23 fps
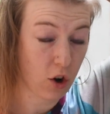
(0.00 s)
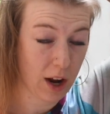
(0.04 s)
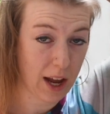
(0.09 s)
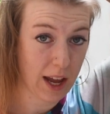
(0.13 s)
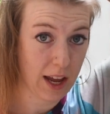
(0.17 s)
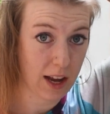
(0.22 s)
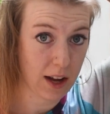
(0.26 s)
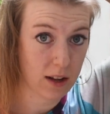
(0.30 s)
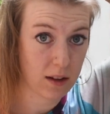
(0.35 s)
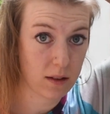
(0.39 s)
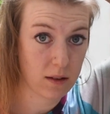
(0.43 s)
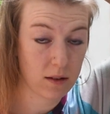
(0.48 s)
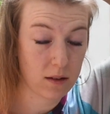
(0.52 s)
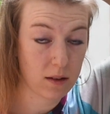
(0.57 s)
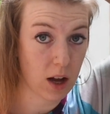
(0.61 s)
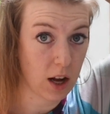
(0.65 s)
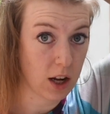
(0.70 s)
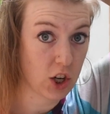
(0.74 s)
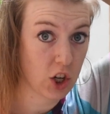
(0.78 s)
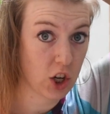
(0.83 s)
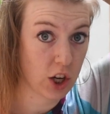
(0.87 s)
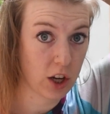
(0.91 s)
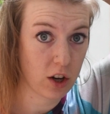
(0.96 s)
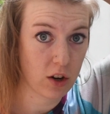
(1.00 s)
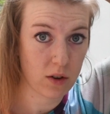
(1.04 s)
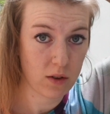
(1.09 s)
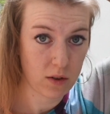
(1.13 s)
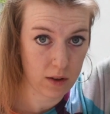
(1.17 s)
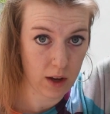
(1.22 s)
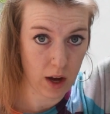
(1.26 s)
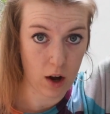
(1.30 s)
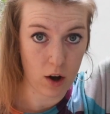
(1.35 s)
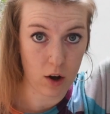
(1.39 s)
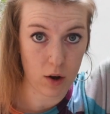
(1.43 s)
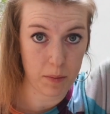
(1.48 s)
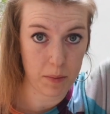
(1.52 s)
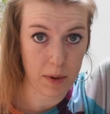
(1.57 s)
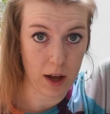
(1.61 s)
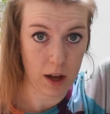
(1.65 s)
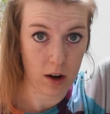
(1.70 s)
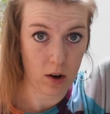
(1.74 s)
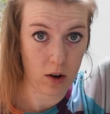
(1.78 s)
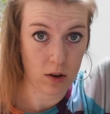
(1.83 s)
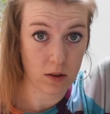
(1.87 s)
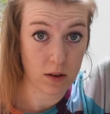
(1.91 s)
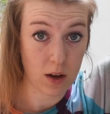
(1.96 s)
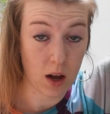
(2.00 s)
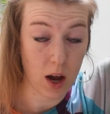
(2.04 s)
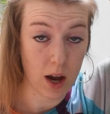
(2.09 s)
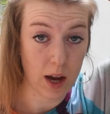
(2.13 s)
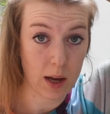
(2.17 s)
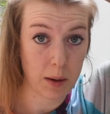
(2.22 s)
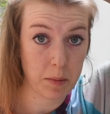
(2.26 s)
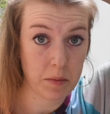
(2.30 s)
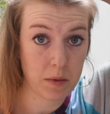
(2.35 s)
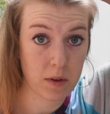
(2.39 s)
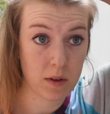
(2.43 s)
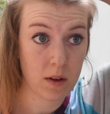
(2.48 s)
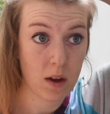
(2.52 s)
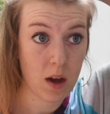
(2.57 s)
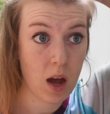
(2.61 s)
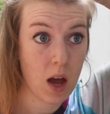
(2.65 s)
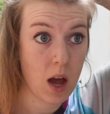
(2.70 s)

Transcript: hands touching your scalp at all times.